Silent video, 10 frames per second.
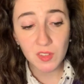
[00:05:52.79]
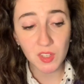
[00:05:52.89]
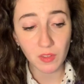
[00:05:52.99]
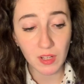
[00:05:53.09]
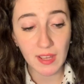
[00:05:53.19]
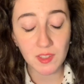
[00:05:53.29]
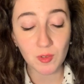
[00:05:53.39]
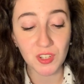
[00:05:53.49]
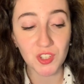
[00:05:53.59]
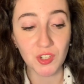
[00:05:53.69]
So the next
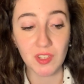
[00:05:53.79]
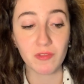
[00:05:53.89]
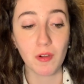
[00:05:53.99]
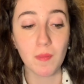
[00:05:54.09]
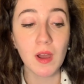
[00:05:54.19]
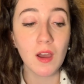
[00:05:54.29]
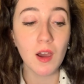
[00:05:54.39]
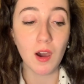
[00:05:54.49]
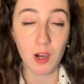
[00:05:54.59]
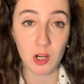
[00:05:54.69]
question is from
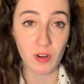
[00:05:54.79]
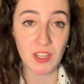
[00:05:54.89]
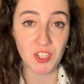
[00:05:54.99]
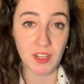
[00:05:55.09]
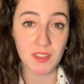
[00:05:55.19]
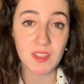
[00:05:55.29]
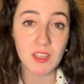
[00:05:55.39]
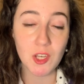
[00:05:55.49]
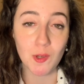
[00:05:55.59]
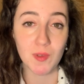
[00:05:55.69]

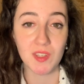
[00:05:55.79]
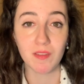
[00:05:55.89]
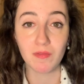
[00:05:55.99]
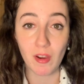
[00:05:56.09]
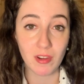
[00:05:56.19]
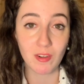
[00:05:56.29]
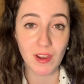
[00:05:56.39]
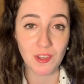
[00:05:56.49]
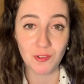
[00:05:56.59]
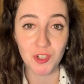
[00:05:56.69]
RAJC, who is a very
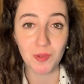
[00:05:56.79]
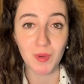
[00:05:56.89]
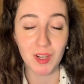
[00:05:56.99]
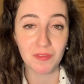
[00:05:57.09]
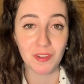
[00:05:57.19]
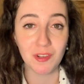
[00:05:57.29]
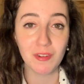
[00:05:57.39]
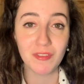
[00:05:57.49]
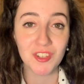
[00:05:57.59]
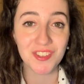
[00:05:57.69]
great YouTuber for
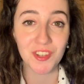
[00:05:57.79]
Eurovision.